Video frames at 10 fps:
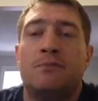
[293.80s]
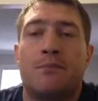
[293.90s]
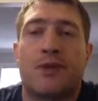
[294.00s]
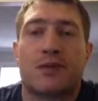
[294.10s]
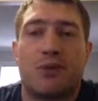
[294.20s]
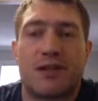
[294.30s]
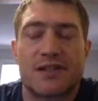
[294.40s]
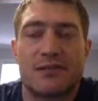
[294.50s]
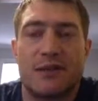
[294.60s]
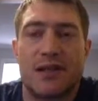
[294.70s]
There's
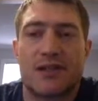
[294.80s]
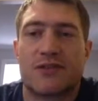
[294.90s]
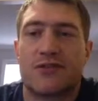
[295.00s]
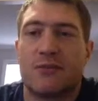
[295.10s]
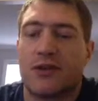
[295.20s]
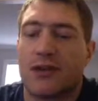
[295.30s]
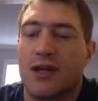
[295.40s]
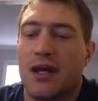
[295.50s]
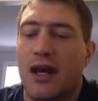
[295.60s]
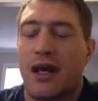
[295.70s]
pluses and minuses for both.
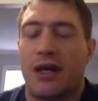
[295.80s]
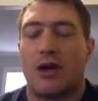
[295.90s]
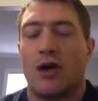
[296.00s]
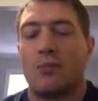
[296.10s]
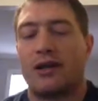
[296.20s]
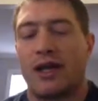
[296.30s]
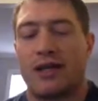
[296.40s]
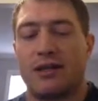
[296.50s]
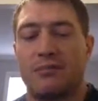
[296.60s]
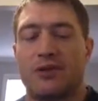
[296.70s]
An
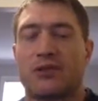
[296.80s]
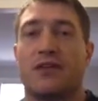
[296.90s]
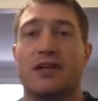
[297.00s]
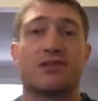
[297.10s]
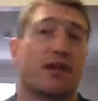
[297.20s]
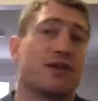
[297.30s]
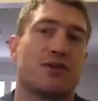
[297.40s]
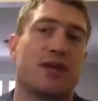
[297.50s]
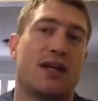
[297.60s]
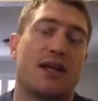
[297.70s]
open-ended mutual fund is great because
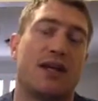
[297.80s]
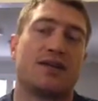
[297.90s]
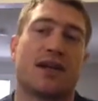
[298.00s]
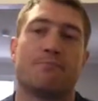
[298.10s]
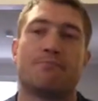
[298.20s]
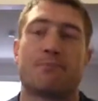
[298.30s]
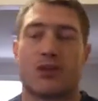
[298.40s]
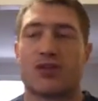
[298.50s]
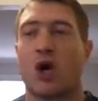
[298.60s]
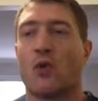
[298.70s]
you can get in any time.
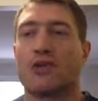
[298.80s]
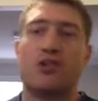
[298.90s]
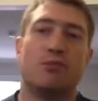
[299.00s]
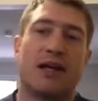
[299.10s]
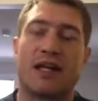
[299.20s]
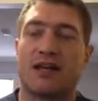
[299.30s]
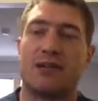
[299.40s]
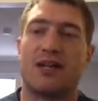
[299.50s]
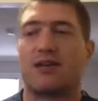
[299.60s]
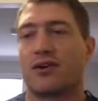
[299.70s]
There's always new money
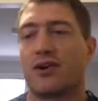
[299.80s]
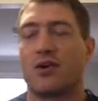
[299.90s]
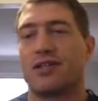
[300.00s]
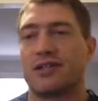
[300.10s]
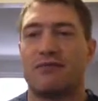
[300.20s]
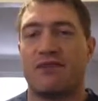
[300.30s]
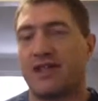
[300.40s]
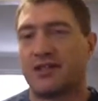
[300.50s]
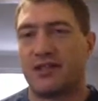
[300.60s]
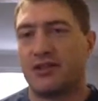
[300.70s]
coming in. They're always
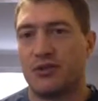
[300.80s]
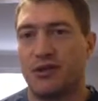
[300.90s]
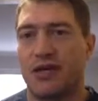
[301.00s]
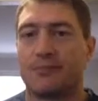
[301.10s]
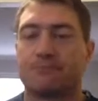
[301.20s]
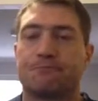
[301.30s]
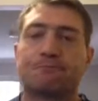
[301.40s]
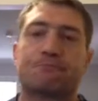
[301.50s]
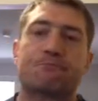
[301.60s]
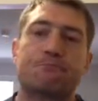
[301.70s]
investing new money.
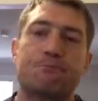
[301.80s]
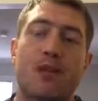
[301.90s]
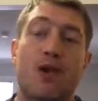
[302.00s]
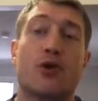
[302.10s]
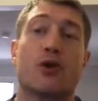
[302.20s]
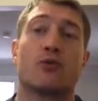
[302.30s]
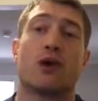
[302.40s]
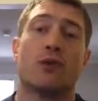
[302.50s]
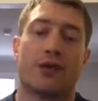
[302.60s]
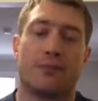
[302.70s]
they're
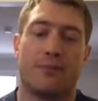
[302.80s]
growing.